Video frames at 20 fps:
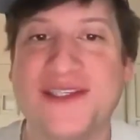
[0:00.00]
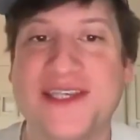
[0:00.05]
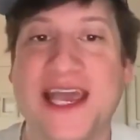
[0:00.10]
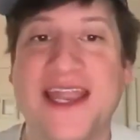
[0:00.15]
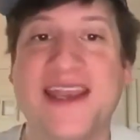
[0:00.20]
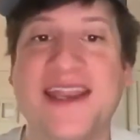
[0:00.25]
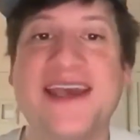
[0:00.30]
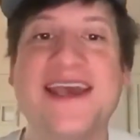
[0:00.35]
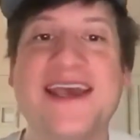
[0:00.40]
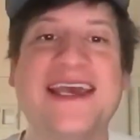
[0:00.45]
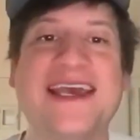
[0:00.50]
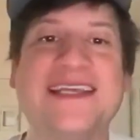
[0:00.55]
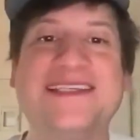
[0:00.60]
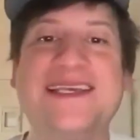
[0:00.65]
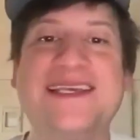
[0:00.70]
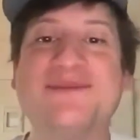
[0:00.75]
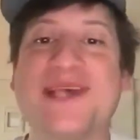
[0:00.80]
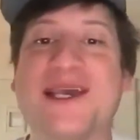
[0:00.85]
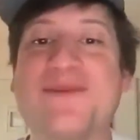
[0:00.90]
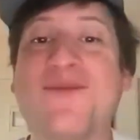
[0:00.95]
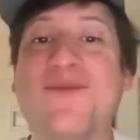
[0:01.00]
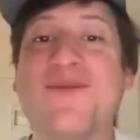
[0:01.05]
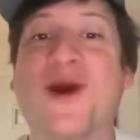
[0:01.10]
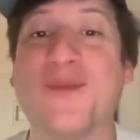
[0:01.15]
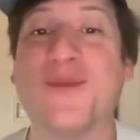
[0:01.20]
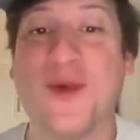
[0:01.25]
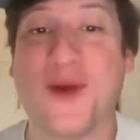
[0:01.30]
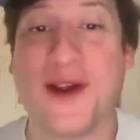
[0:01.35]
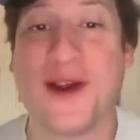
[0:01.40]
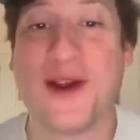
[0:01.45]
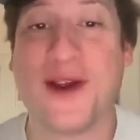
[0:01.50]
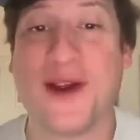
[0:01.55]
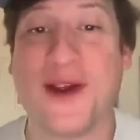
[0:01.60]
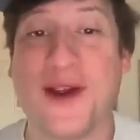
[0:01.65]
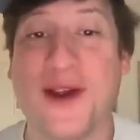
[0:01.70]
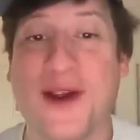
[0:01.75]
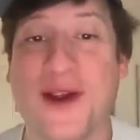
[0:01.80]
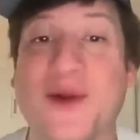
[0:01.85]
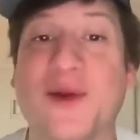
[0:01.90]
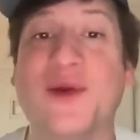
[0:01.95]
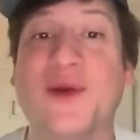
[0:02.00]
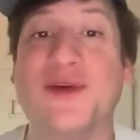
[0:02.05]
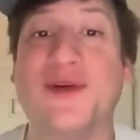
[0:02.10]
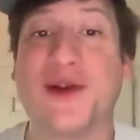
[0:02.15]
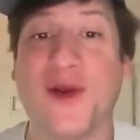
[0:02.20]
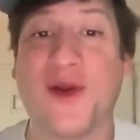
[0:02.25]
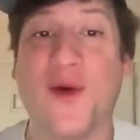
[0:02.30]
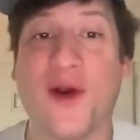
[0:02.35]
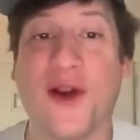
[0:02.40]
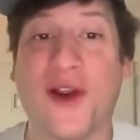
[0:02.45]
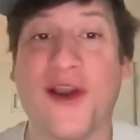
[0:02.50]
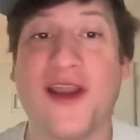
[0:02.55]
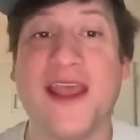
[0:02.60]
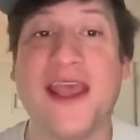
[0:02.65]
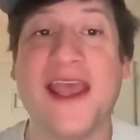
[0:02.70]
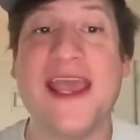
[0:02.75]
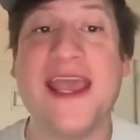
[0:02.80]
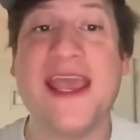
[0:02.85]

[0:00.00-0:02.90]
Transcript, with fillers: And it seems like more and more every year when we record,